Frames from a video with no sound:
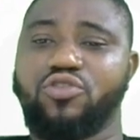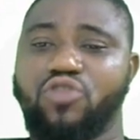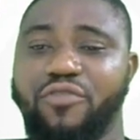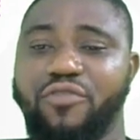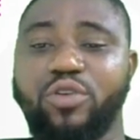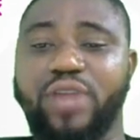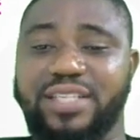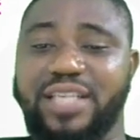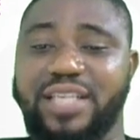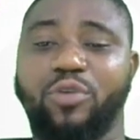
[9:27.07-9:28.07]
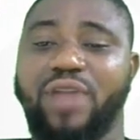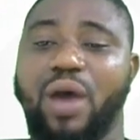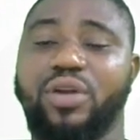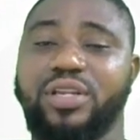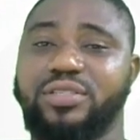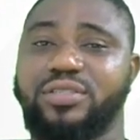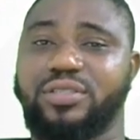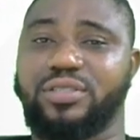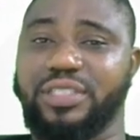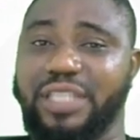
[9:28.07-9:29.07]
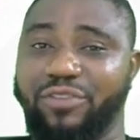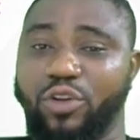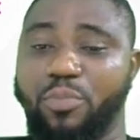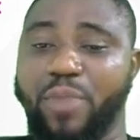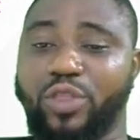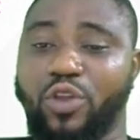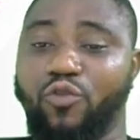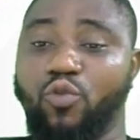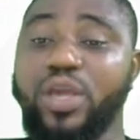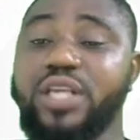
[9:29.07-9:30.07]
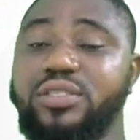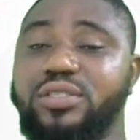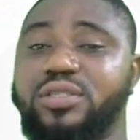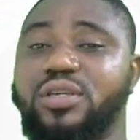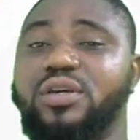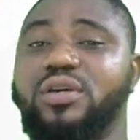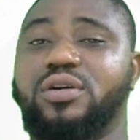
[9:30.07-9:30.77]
So a very good example of that one is development of wings,